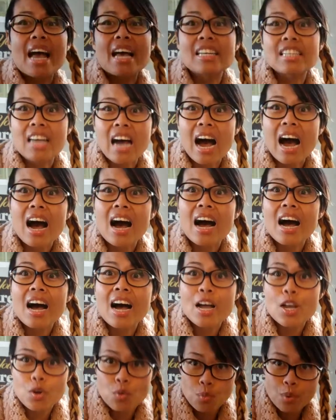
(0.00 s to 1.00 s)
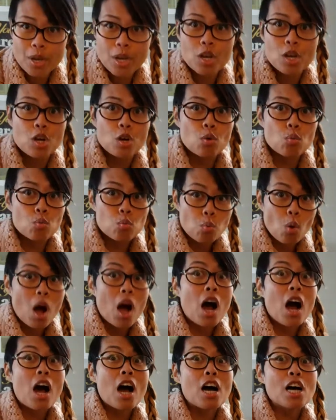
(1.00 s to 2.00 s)
And I will
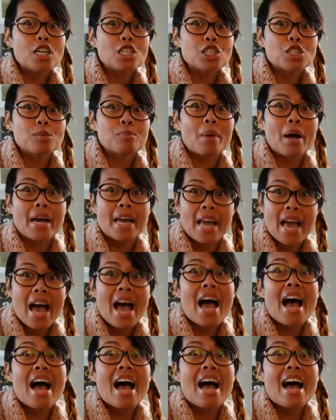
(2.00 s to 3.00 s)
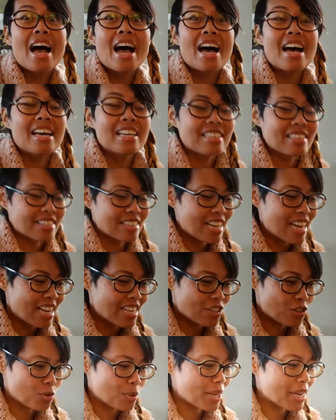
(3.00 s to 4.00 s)
wash my hands.
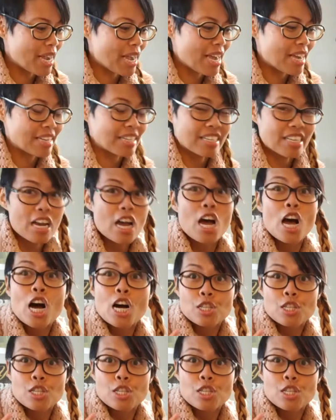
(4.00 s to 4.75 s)
Do it again.